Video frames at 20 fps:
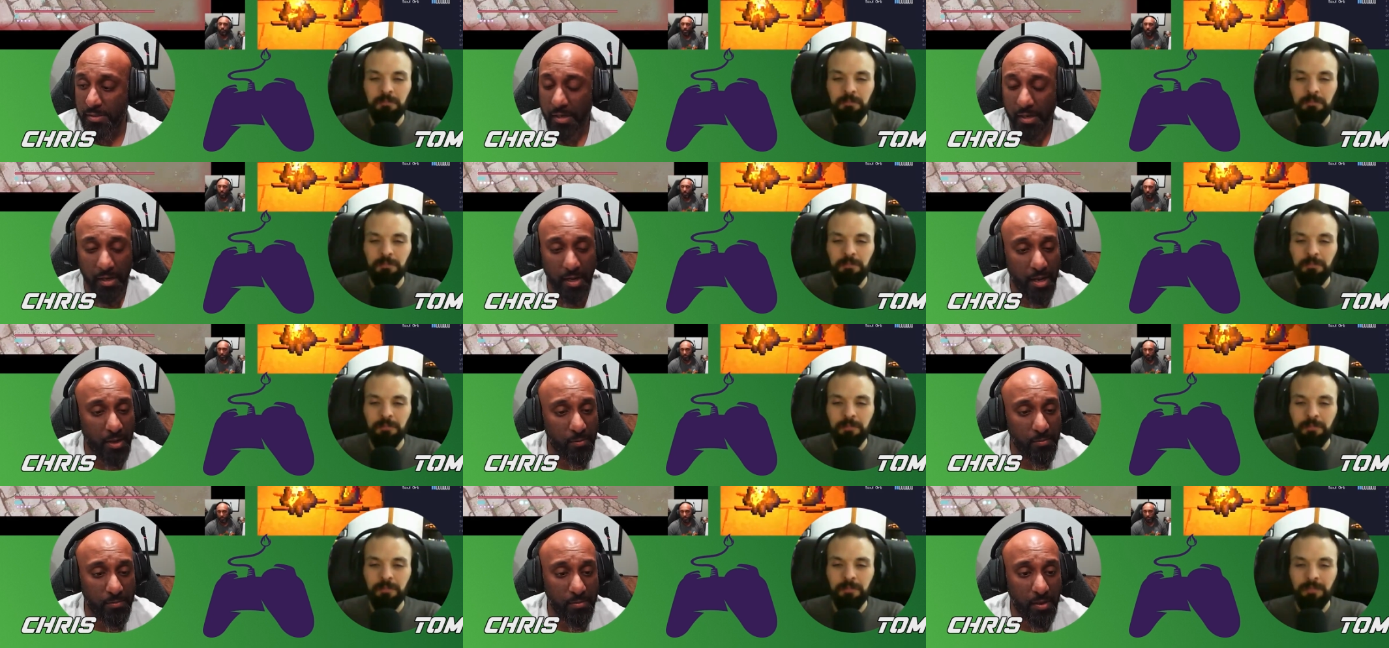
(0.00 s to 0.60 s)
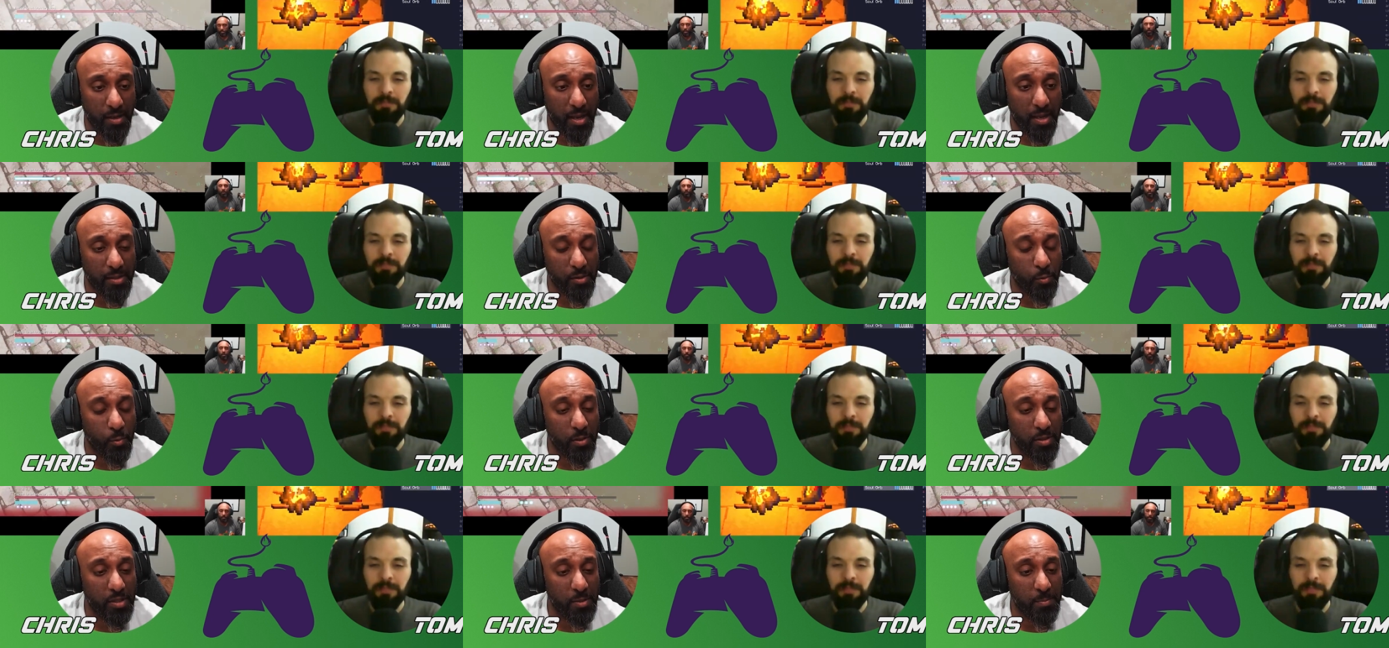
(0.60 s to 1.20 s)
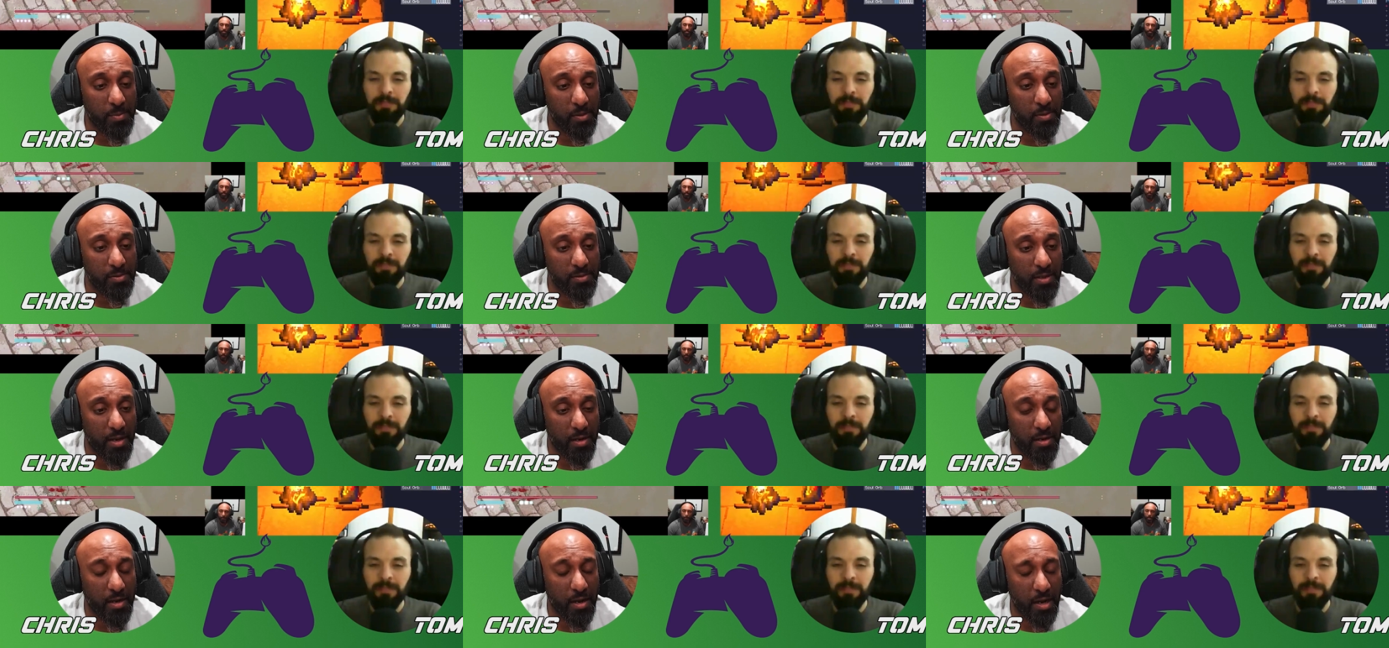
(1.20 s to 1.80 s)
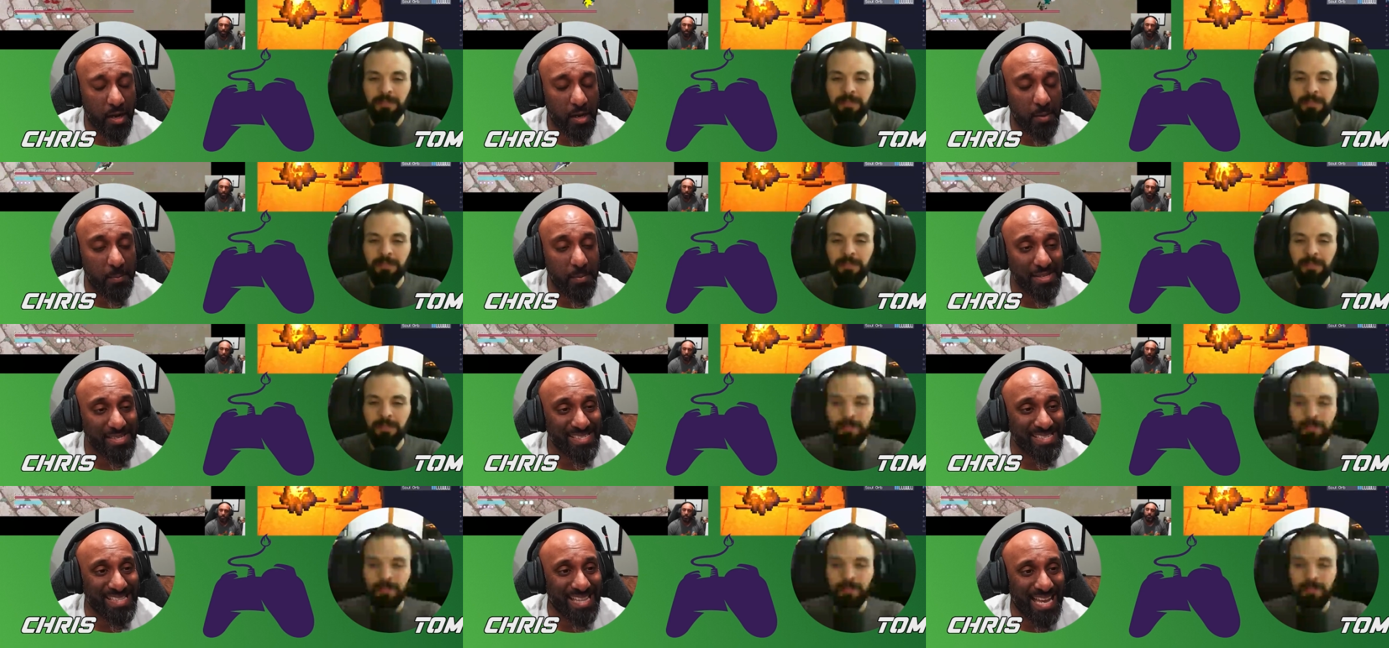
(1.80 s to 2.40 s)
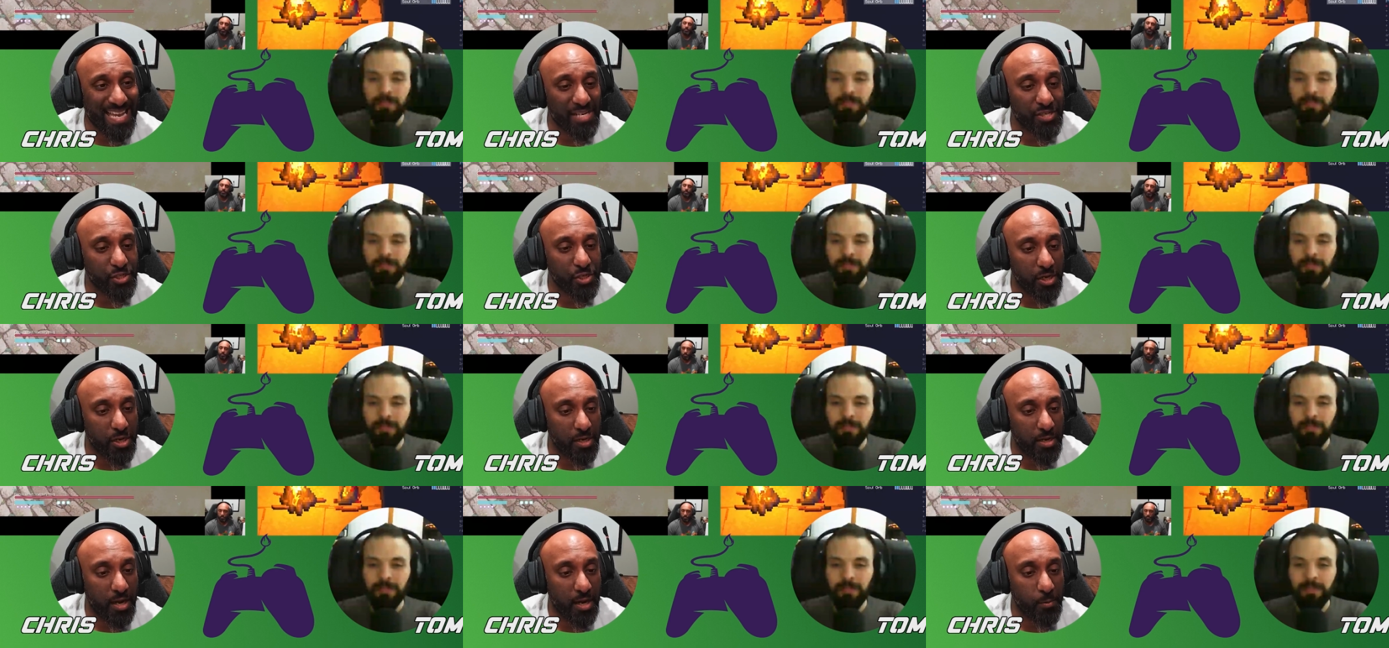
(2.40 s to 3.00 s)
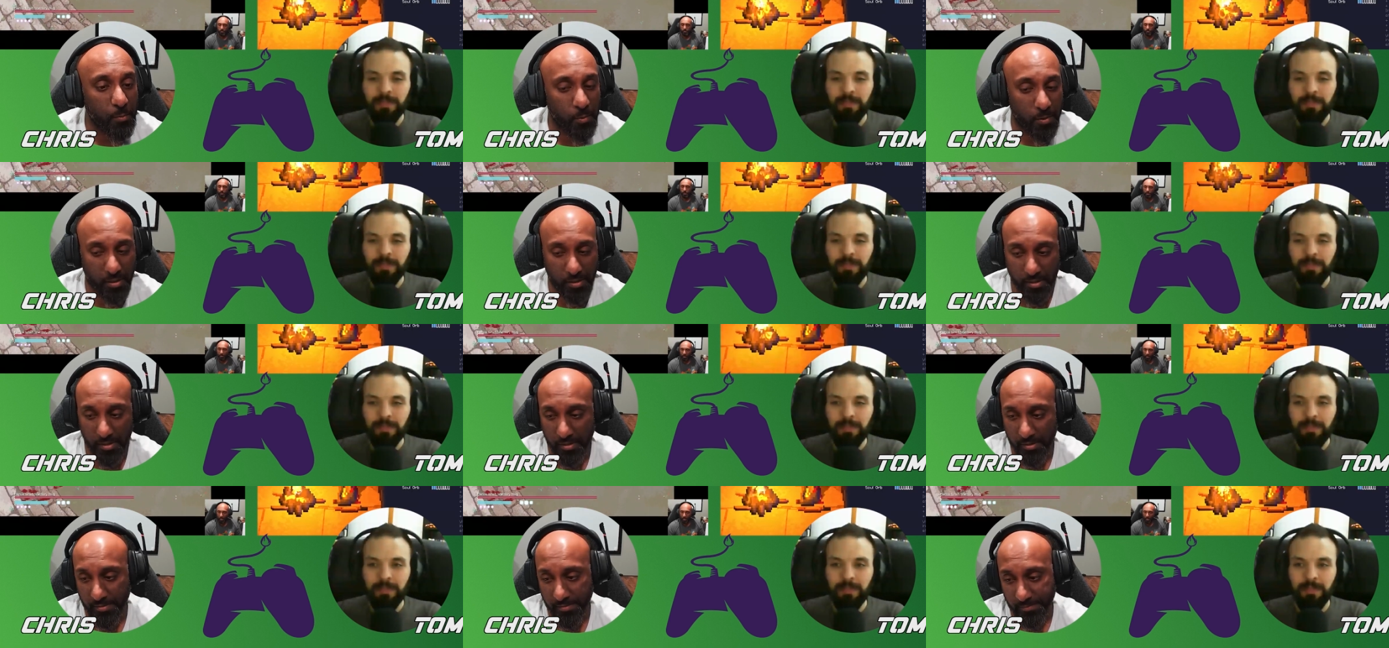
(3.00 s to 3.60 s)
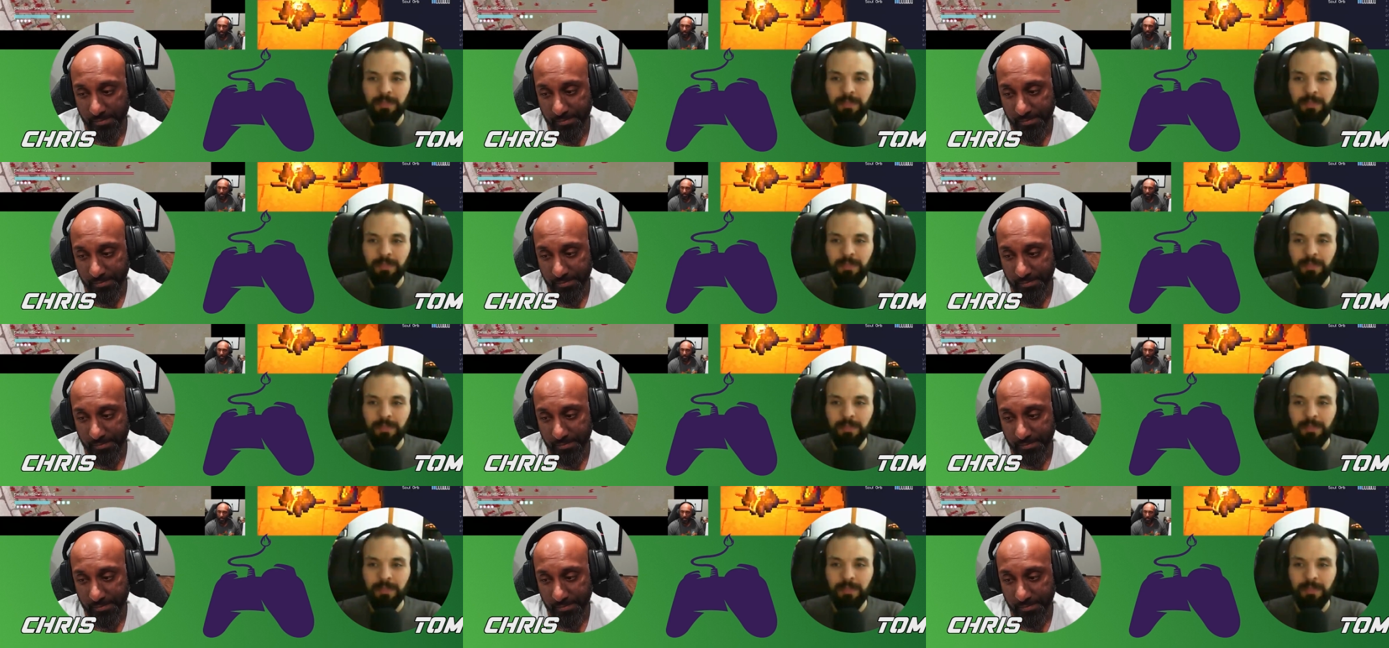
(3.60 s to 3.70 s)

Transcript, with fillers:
Speaker 1: check it out at quit the build dot com slash network.